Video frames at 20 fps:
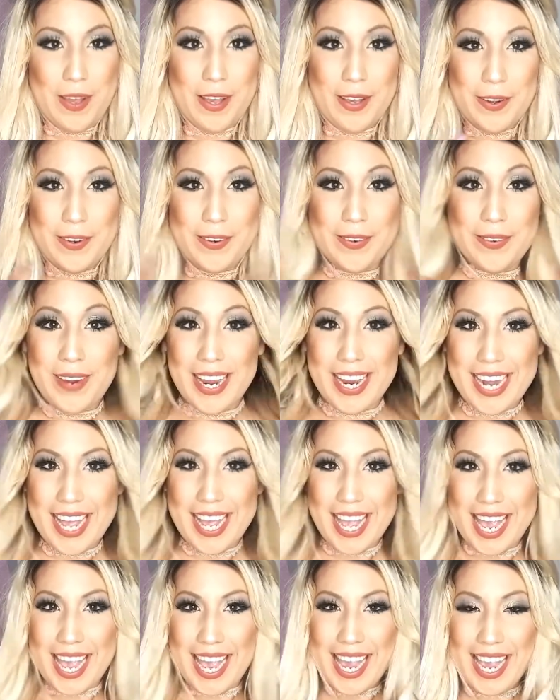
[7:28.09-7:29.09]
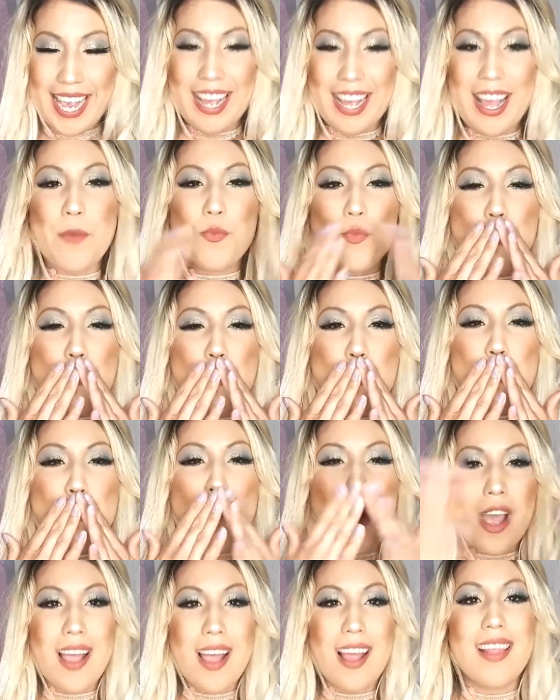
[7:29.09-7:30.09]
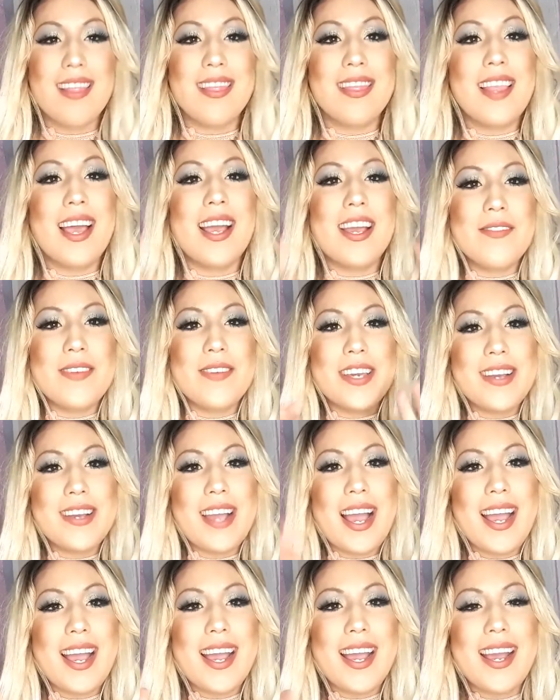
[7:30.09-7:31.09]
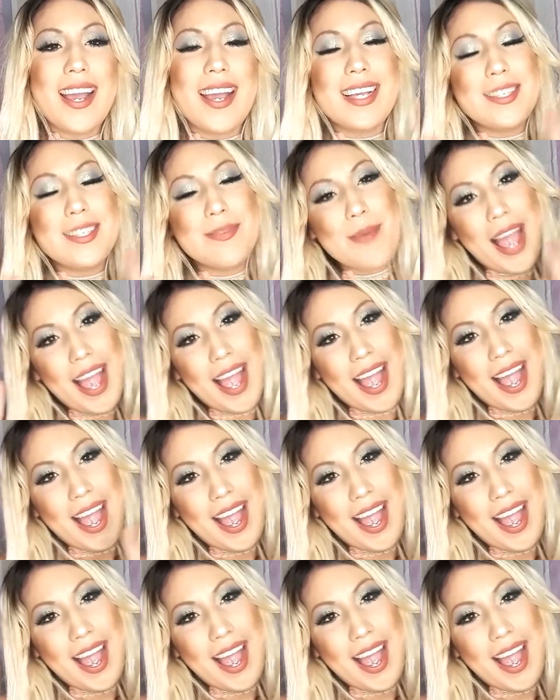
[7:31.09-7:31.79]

Alrighty, love you guys, bye.